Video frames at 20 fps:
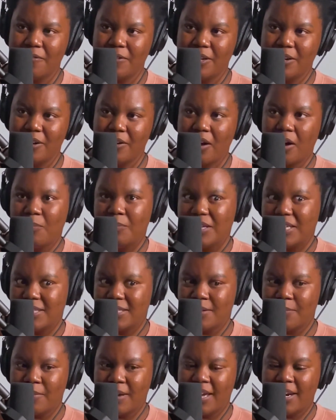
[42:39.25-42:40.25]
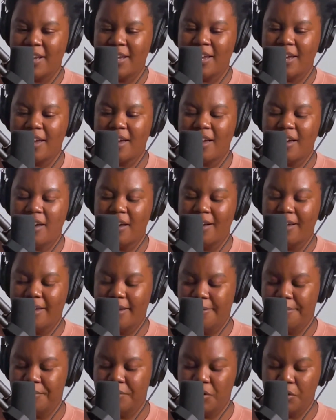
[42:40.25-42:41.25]
I'll meet somebody
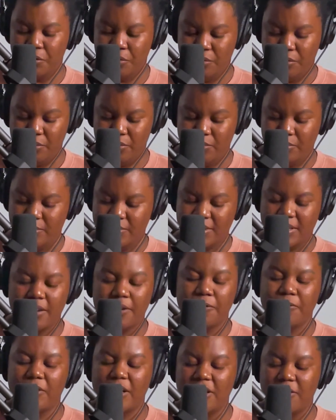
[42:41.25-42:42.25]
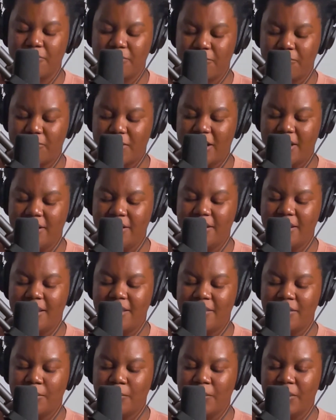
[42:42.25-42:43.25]
who's like a friend of a friend,
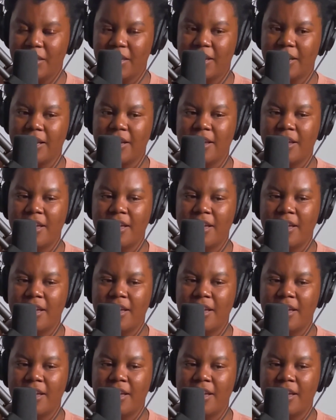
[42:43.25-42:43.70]
and they'll be like,